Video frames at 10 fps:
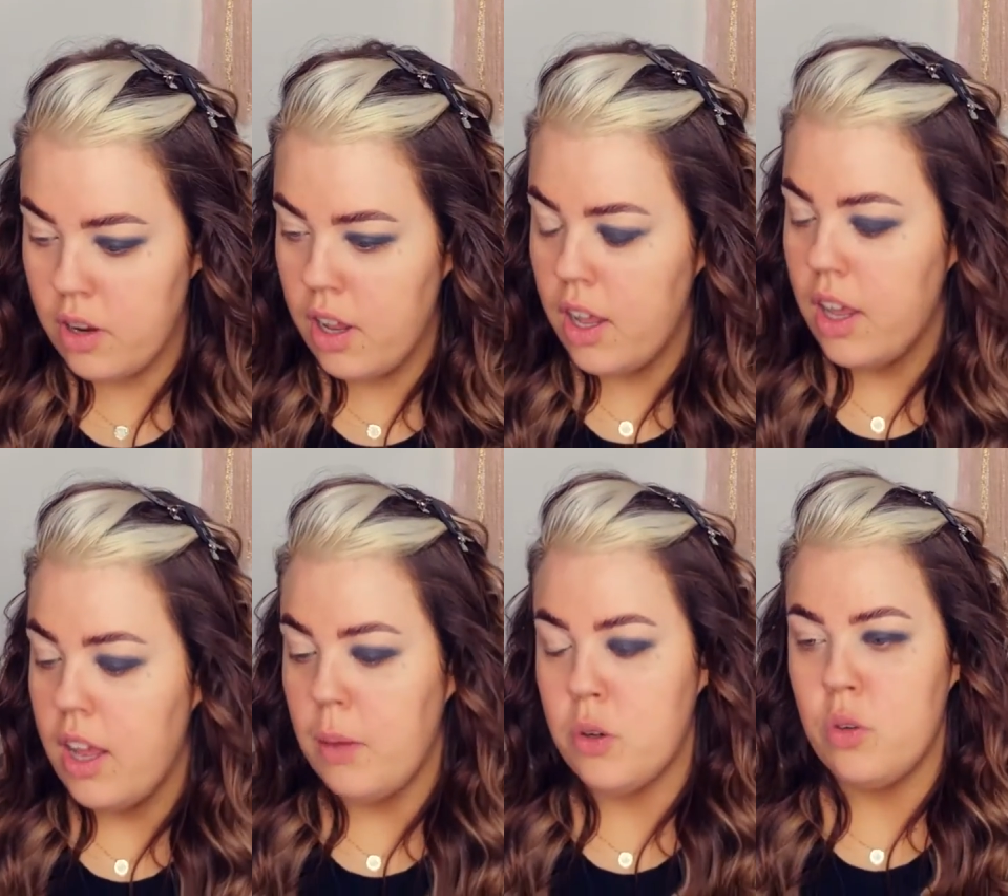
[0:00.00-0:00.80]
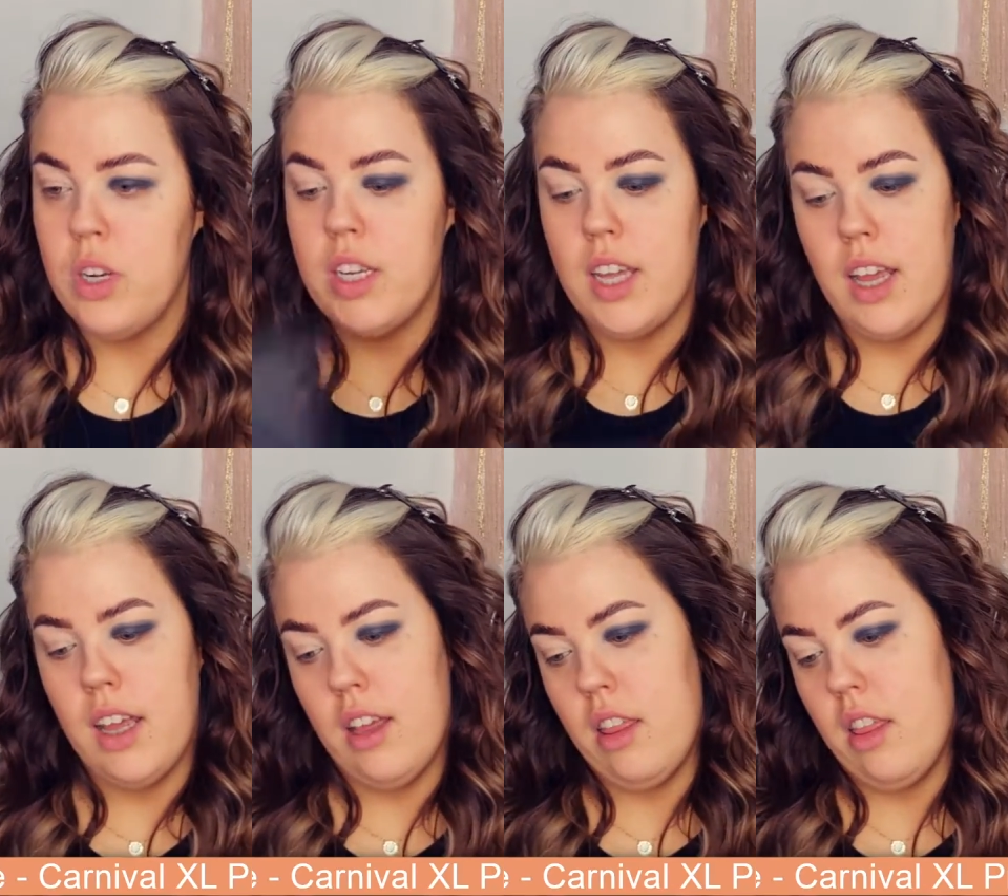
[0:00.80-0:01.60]
I'm just going to
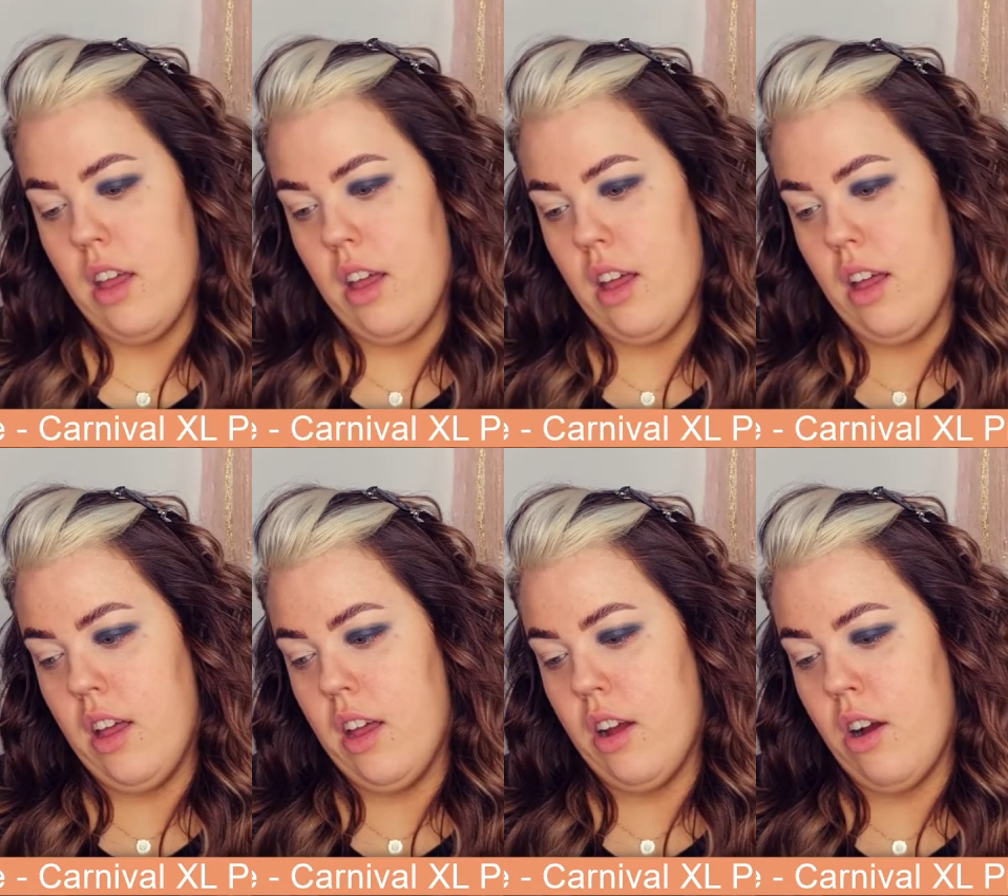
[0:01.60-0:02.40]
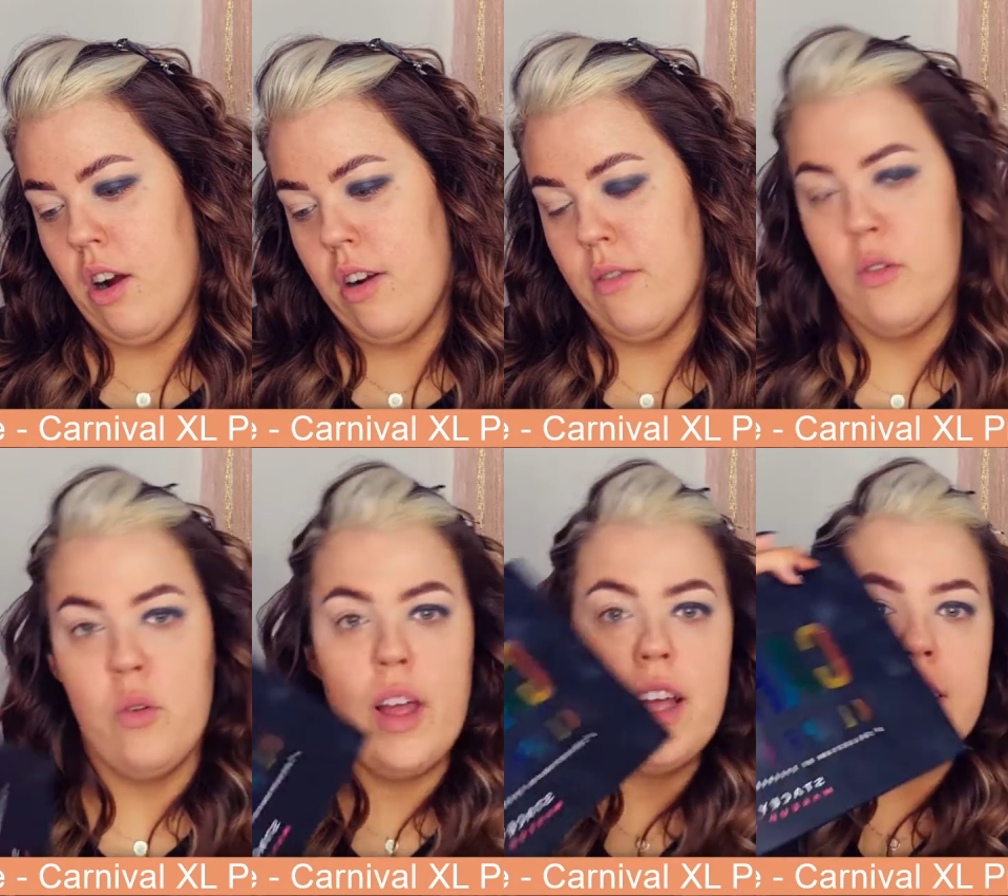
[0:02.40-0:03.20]
take the
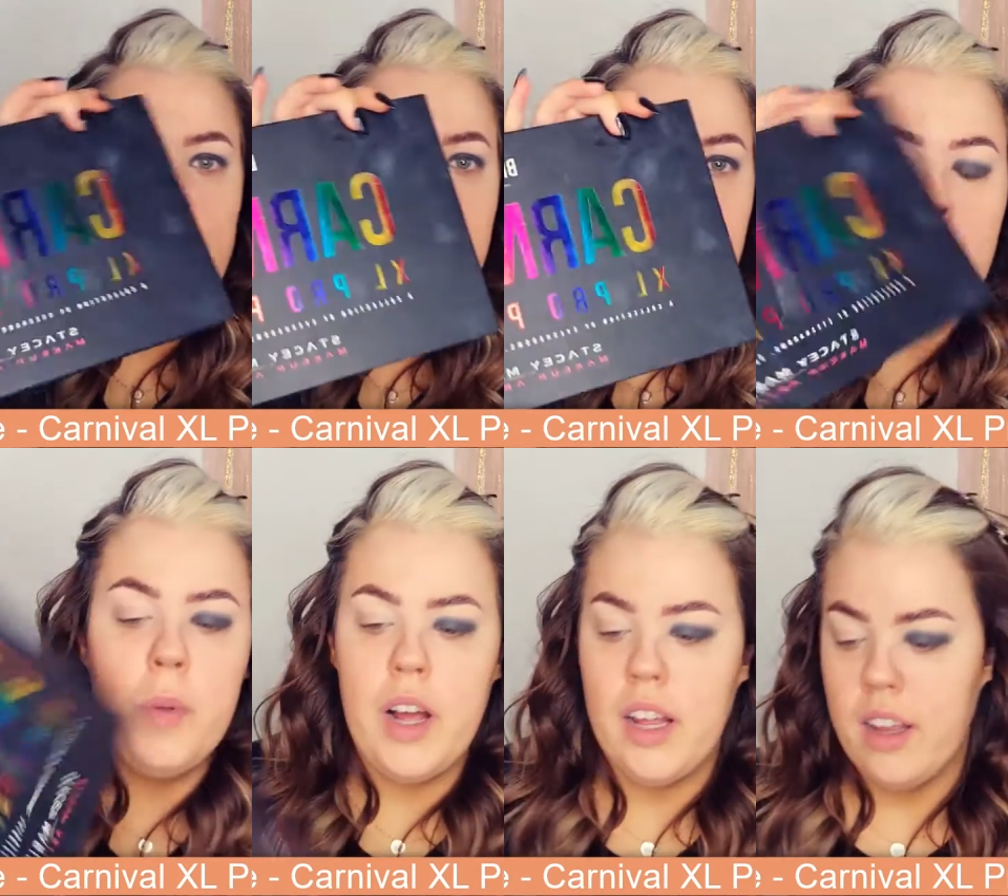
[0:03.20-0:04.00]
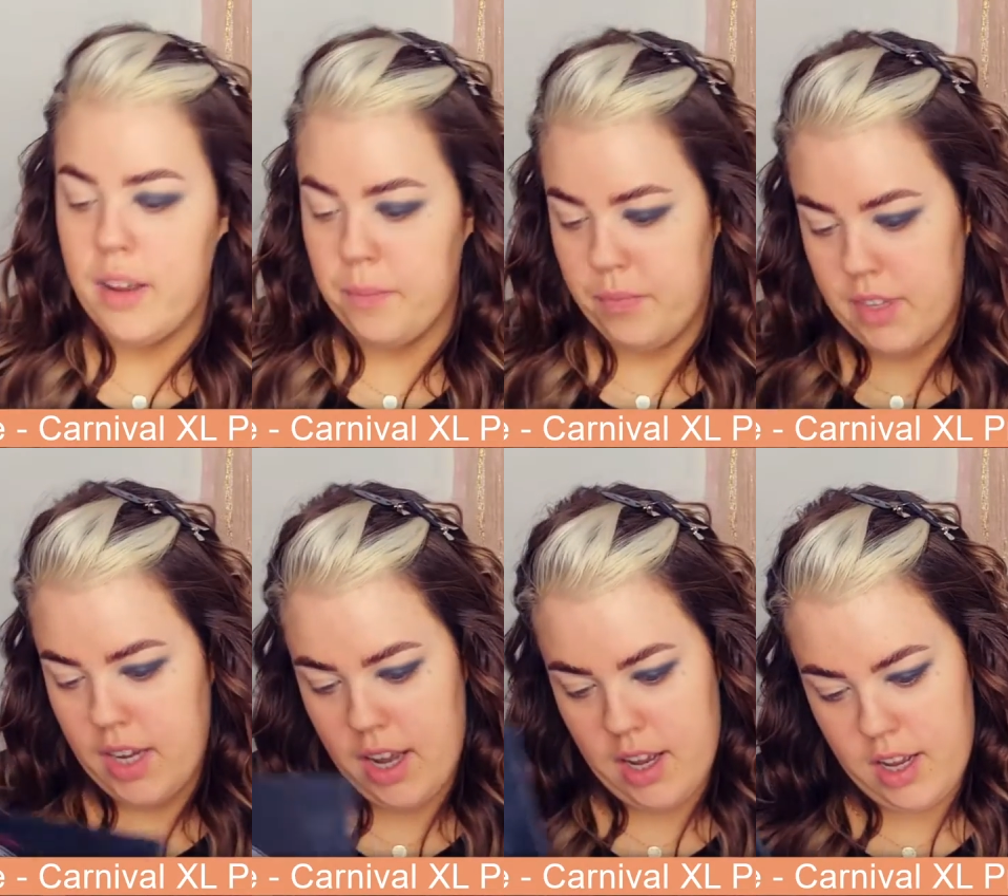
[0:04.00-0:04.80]
Carnival XL Pro palette,
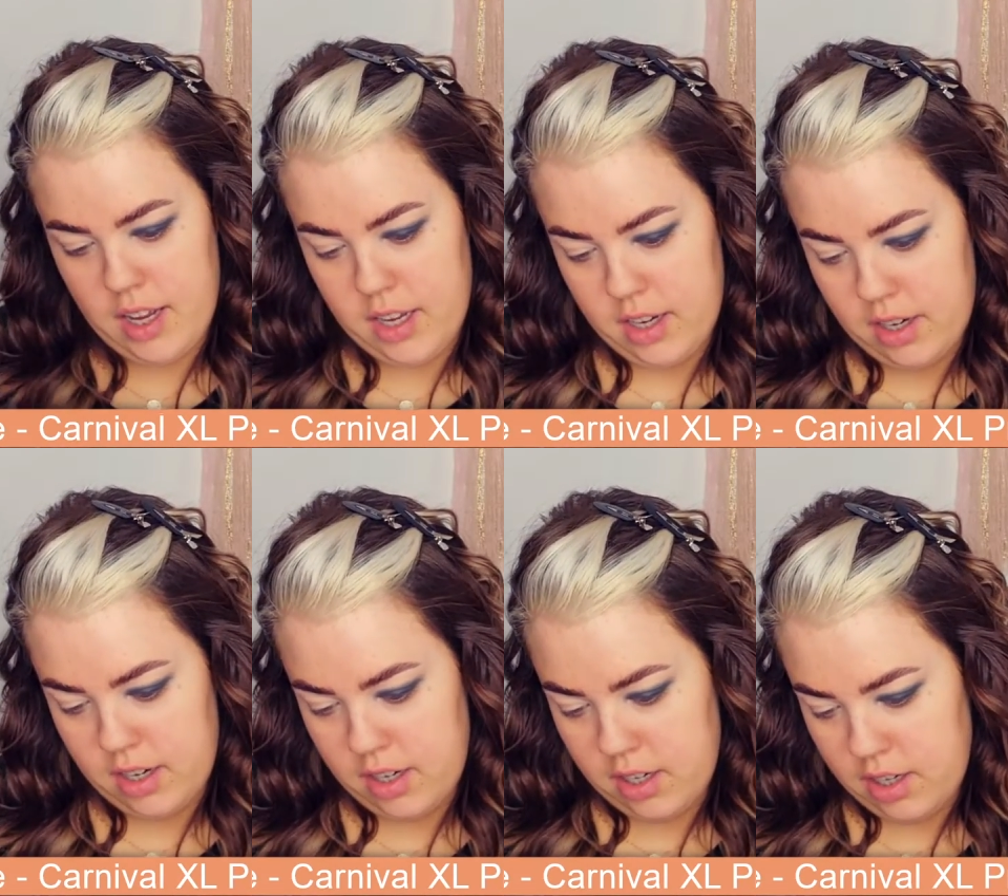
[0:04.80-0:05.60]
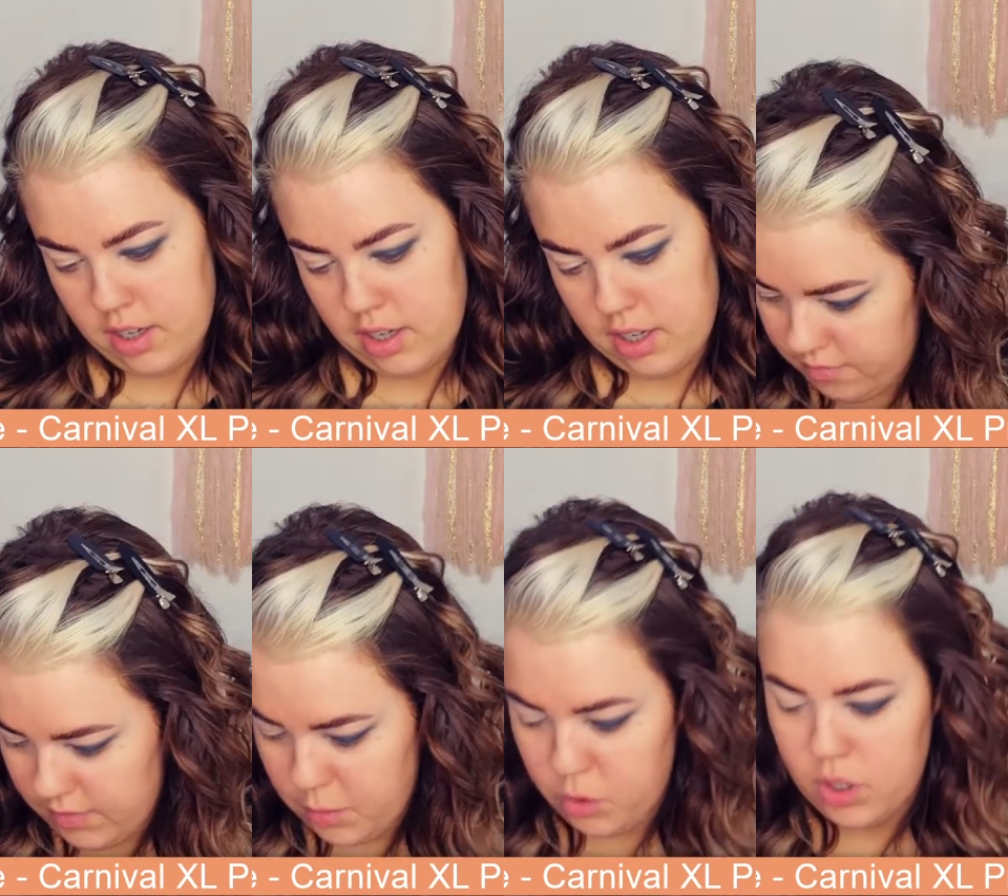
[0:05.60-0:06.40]
and
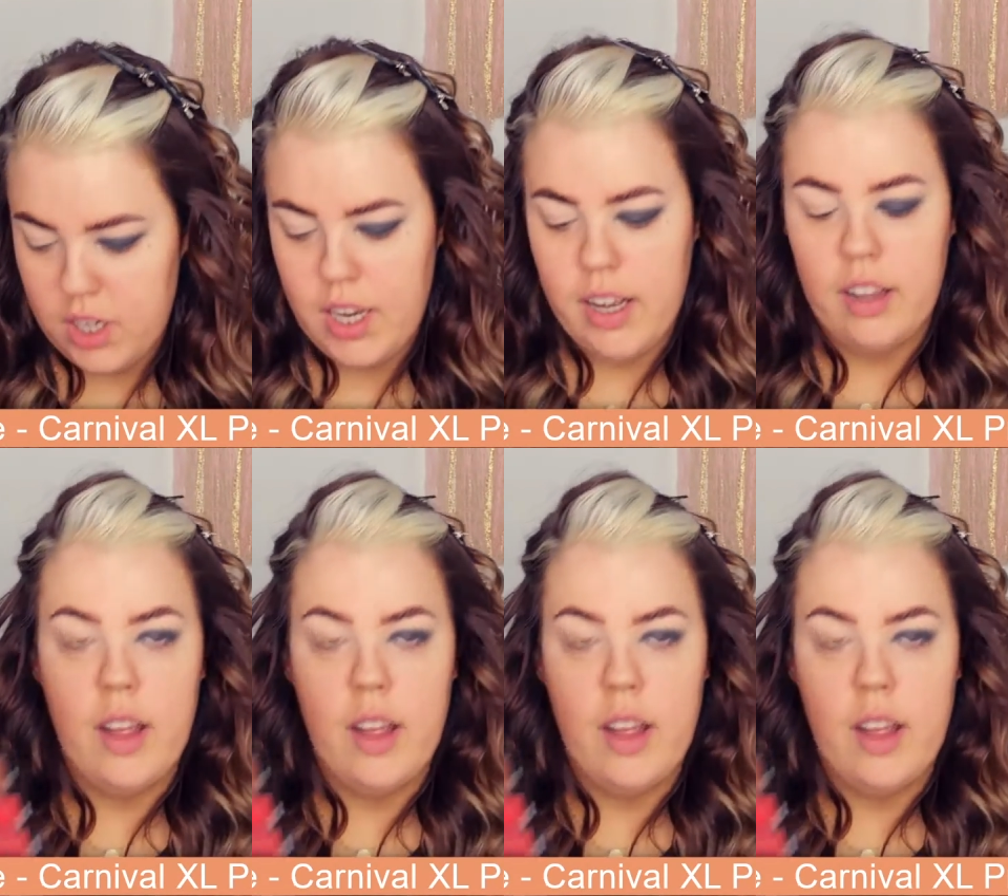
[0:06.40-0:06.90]
I'm just going to take a